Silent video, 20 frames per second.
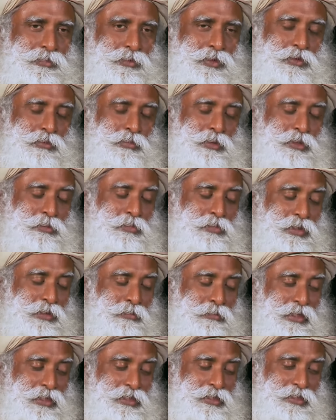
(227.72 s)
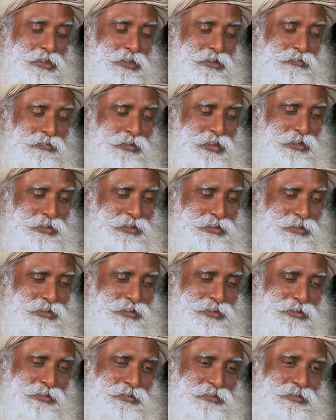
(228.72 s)
you must bring
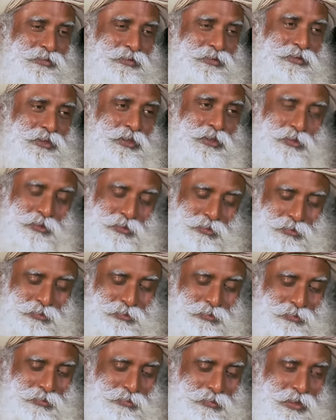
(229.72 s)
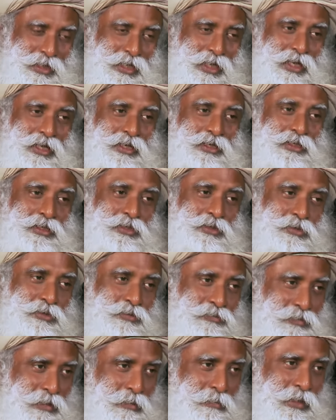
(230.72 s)
meditativeness into you and into
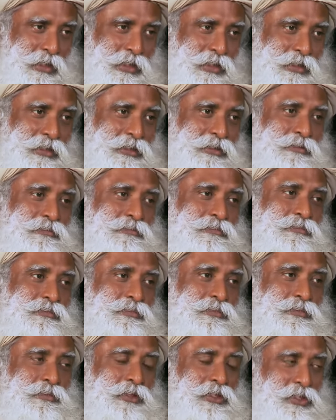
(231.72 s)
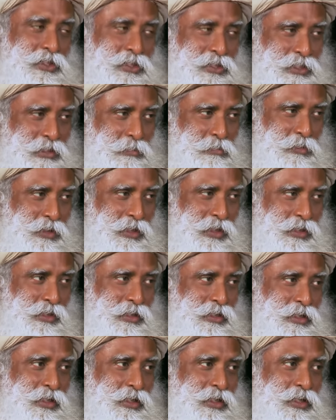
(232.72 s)
your family. This is
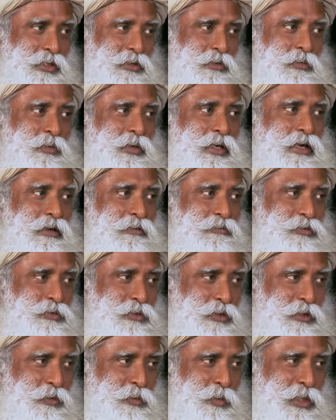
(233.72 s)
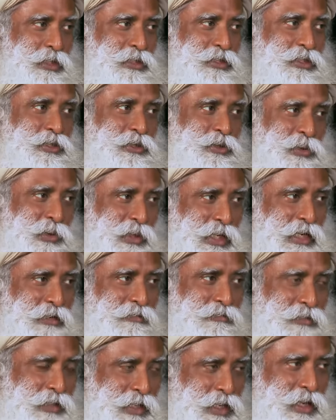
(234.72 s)
something we have to invest into
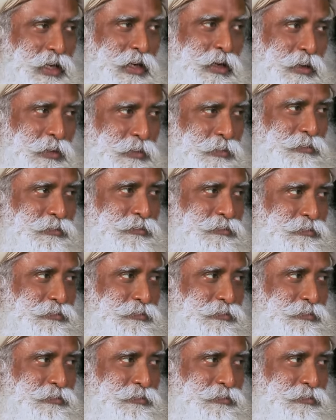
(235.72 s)
life now.